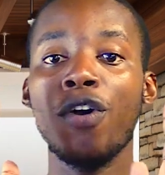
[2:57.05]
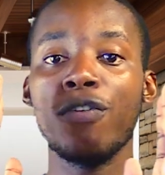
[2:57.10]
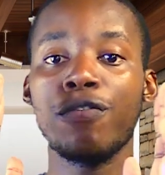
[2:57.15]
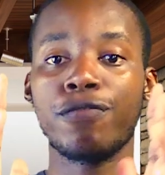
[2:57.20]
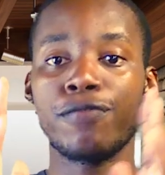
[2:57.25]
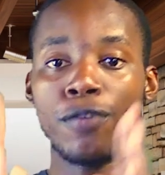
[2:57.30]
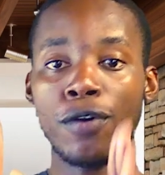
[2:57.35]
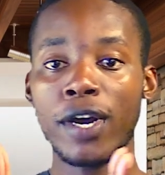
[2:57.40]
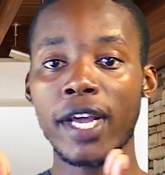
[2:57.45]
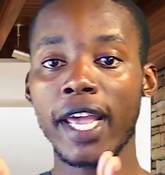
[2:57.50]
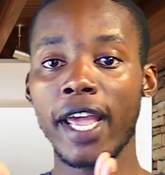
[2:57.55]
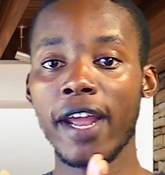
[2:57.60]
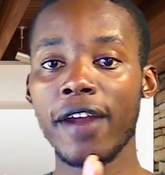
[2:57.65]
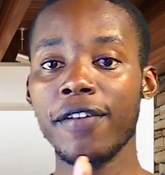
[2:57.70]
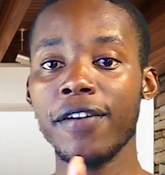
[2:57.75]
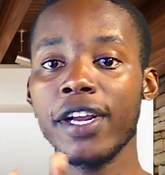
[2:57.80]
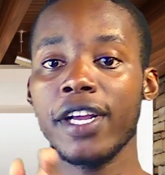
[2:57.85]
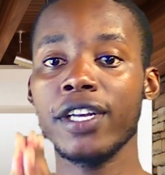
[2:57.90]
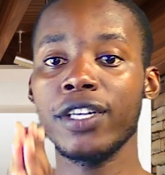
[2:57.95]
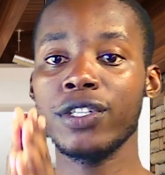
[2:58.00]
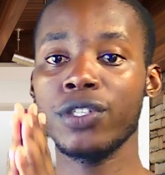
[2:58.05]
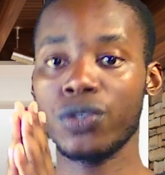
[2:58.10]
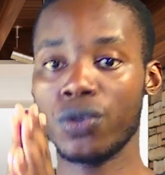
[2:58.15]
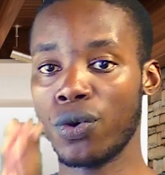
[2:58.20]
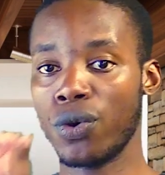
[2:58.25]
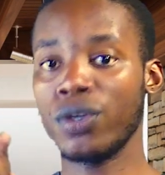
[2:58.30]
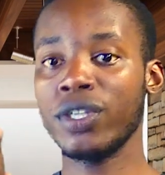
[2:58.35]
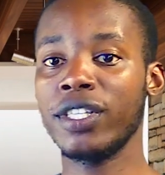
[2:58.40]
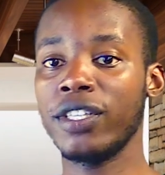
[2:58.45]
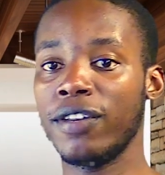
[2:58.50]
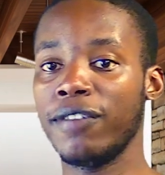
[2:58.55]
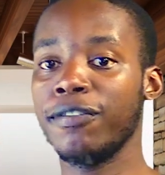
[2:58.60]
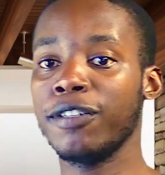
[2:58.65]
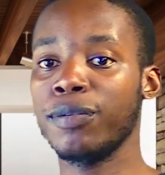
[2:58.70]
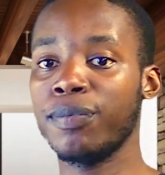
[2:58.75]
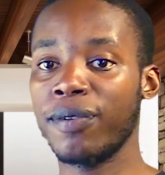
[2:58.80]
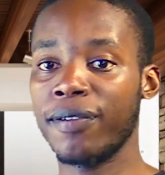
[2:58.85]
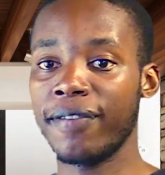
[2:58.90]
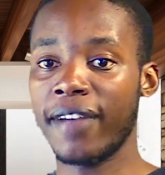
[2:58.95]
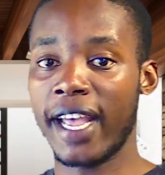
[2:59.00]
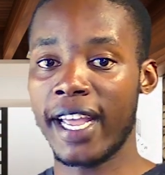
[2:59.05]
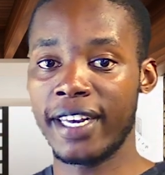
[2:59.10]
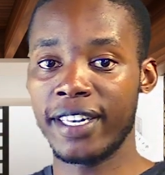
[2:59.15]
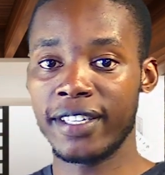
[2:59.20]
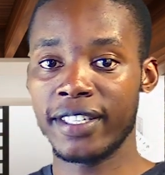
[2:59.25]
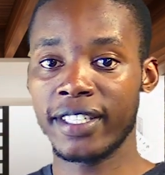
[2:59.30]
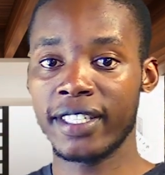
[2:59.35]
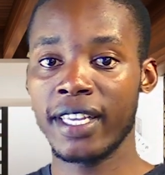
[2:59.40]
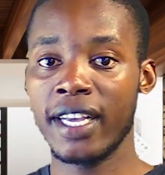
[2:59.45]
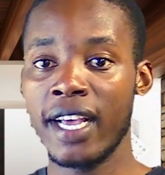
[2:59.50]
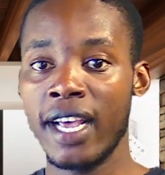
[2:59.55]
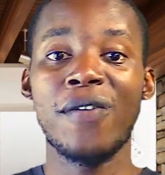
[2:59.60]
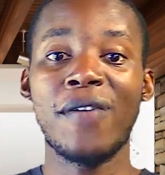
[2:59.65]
for carriers or service providers.